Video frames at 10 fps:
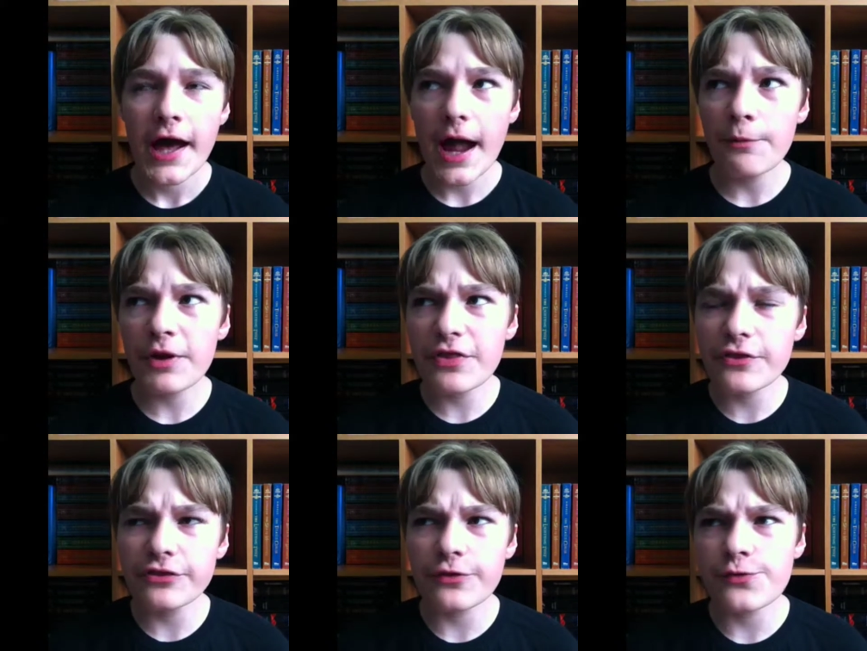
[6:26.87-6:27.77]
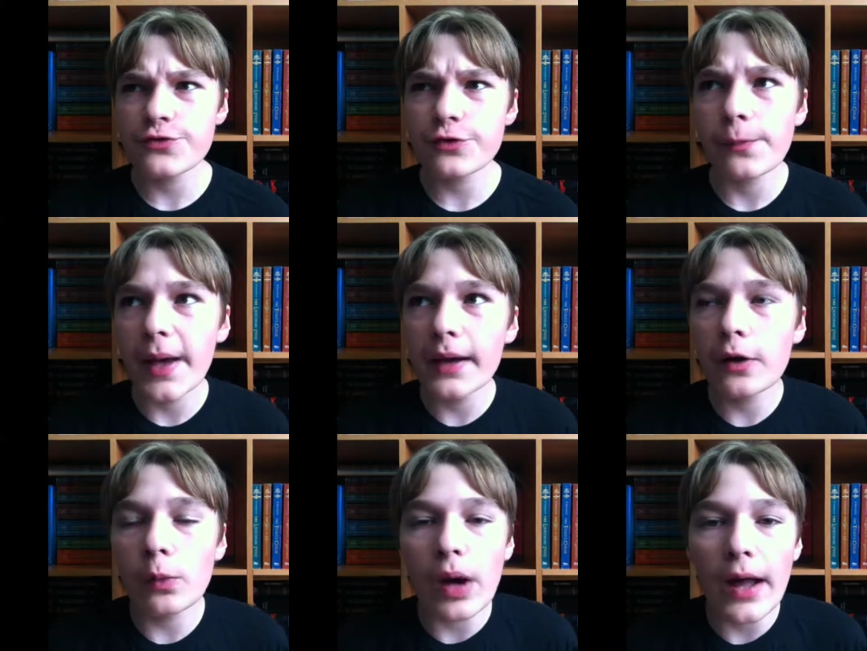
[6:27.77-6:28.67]
I read this Son of Sobek
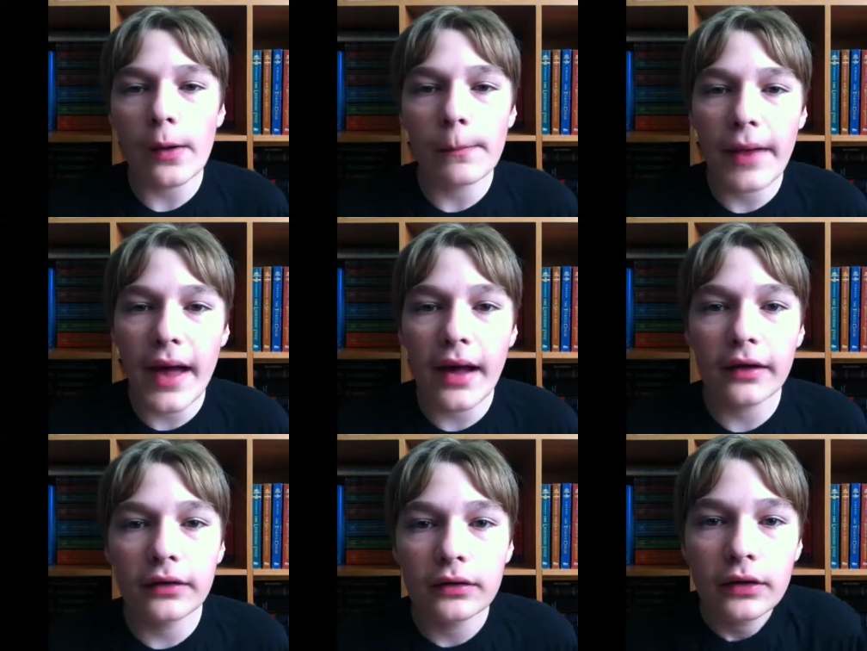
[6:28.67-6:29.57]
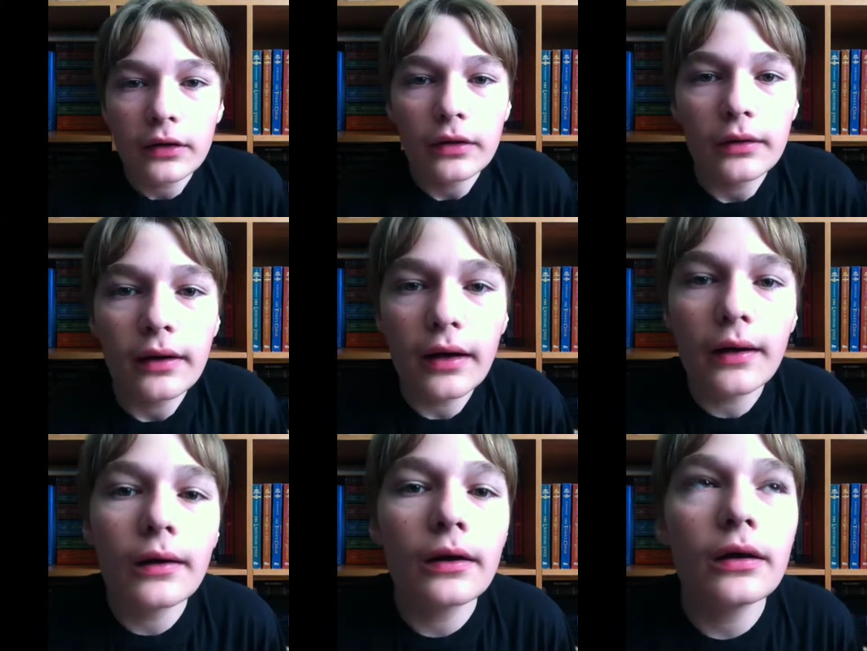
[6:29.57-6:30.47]
a while back.
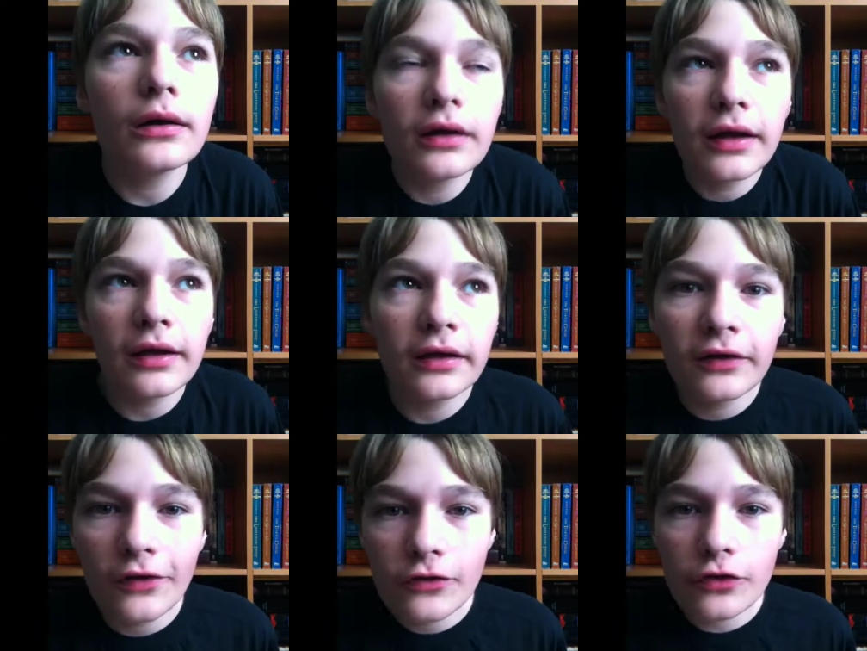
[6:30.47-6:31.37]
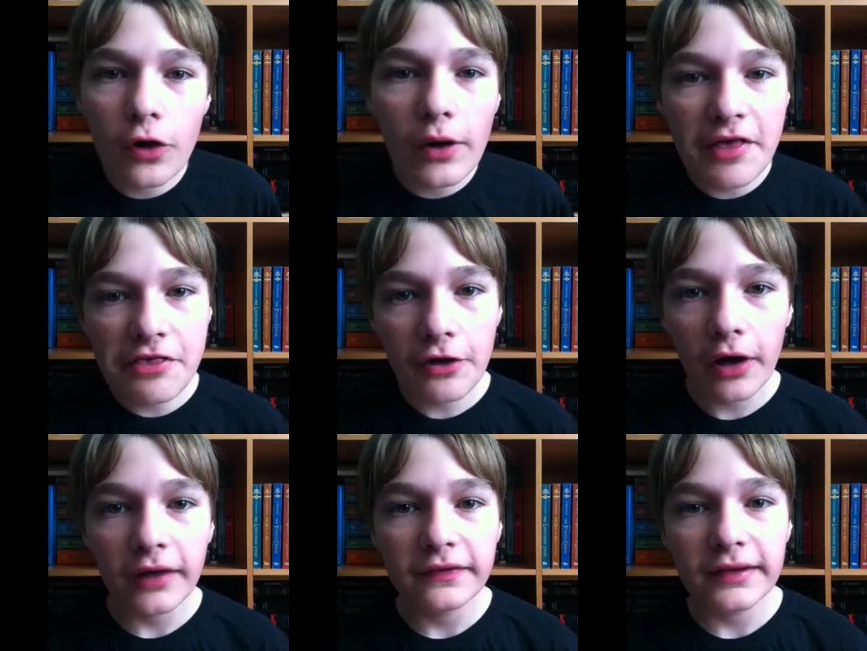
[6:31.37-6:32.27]
Uh, and so I
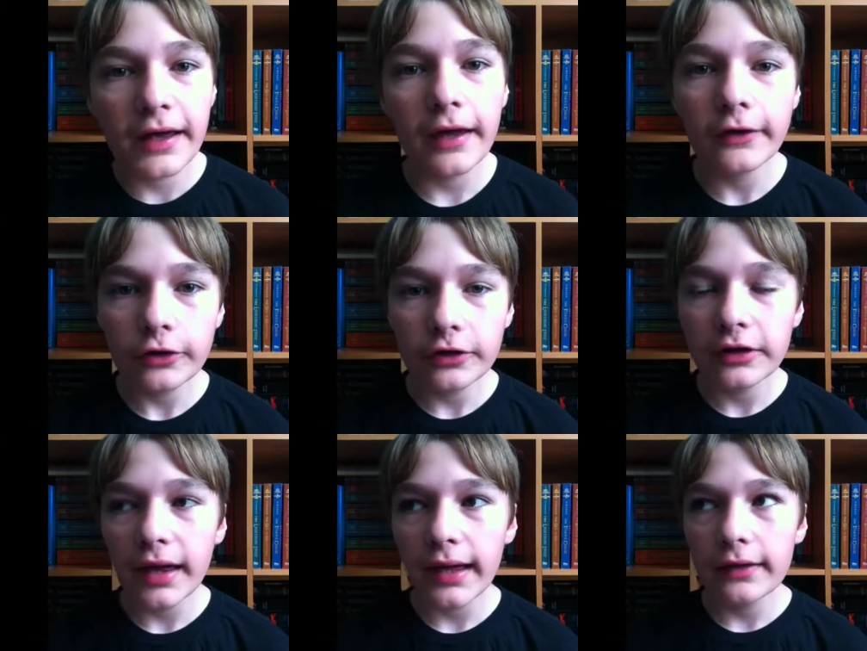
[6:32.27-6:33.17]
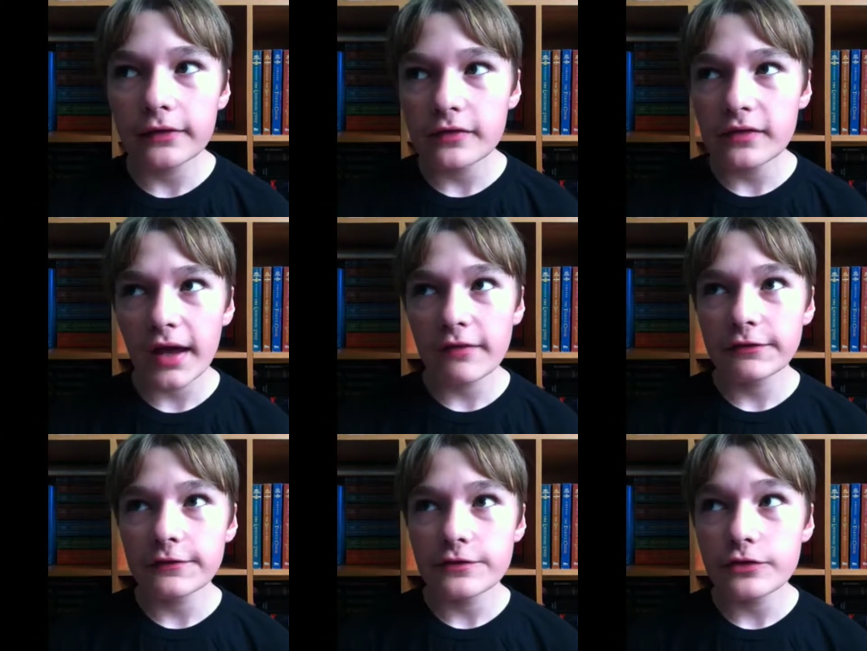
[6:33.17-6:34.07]
thought that I could get Staff
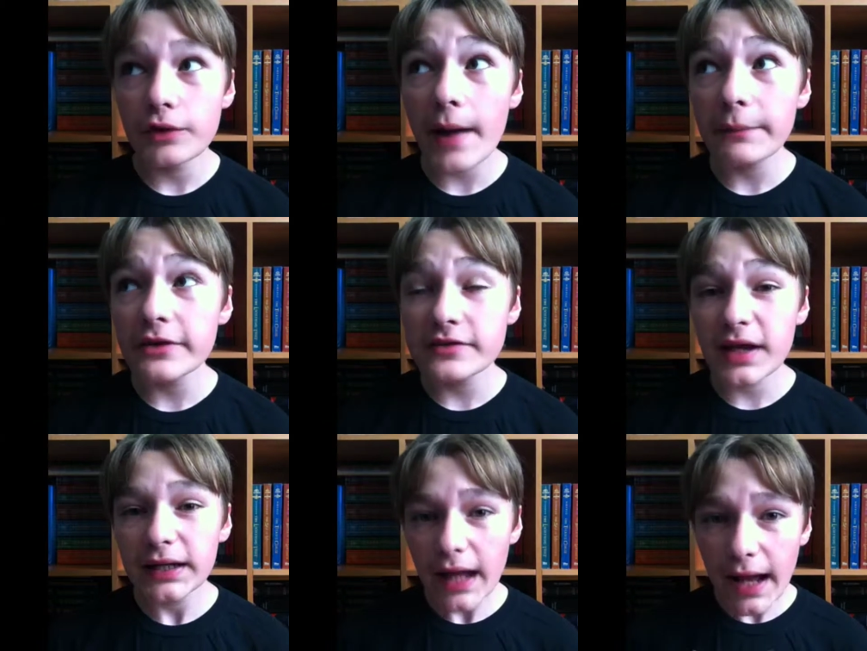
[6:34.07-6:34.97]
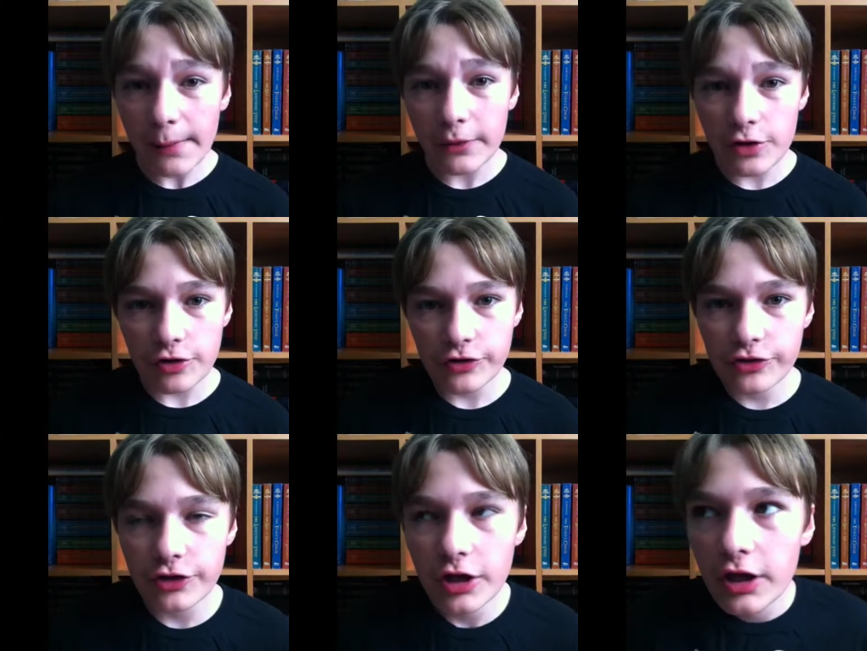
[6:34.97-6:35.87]
of Serapis on
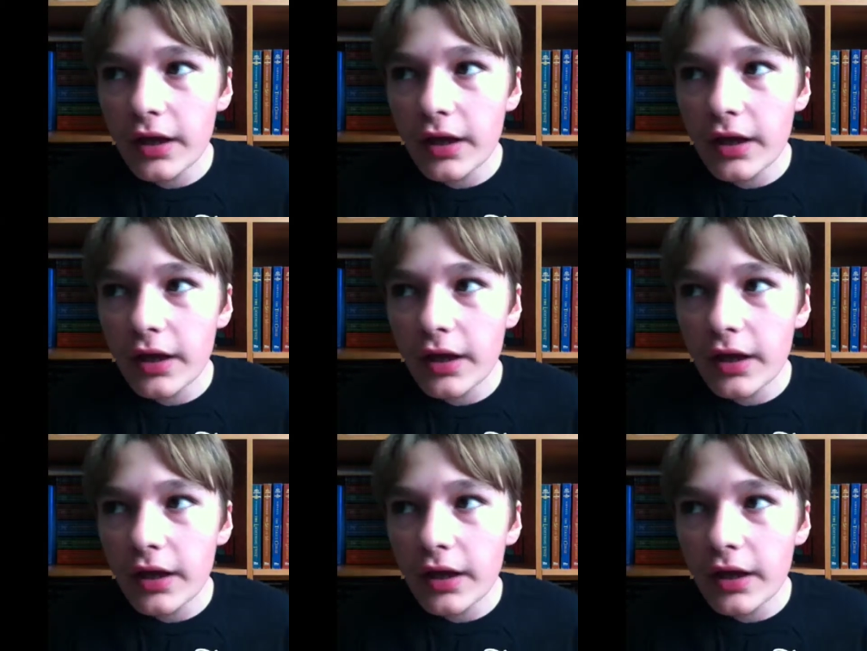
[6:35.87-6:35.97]
iBooks.